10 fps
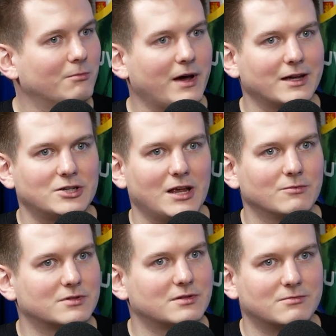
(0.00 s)
Mike
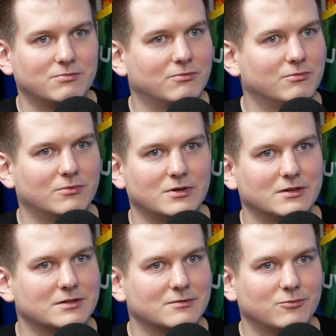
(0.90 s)
James
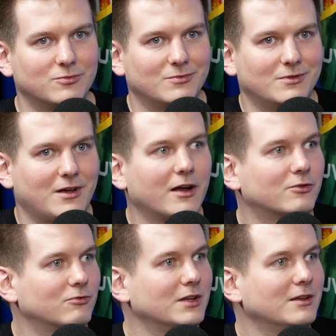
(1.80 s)
was
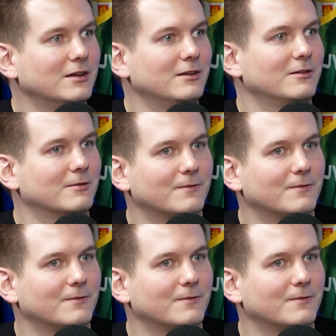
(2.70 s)
not really,